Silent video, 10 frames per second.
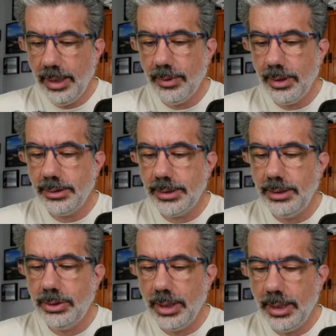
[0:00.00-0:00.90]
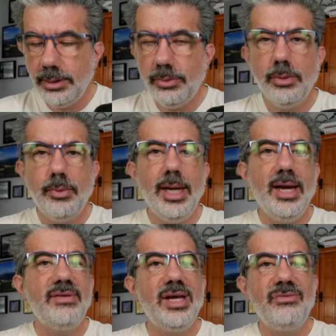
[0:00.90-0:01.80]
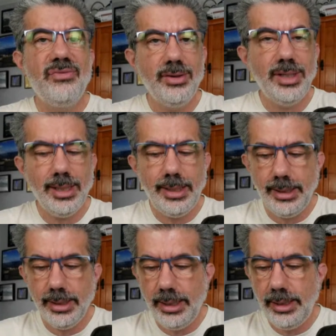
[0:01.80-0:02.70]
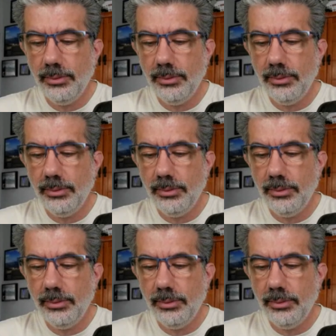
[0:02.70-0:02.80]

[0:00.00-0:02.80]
We go to St. John's, where we have a very late night.